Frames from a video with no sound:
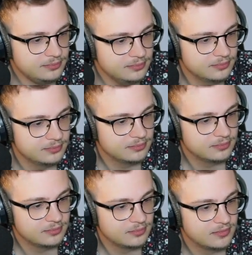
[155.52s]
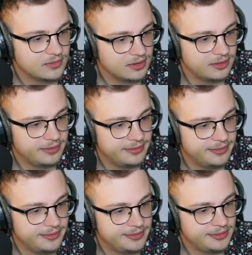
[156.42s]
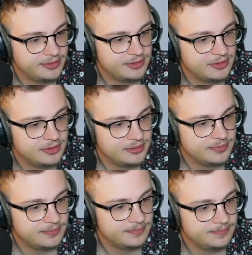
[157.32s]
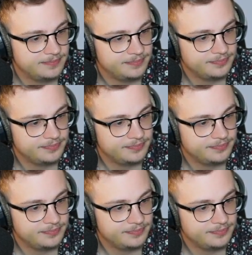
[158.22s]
Nobody speaks.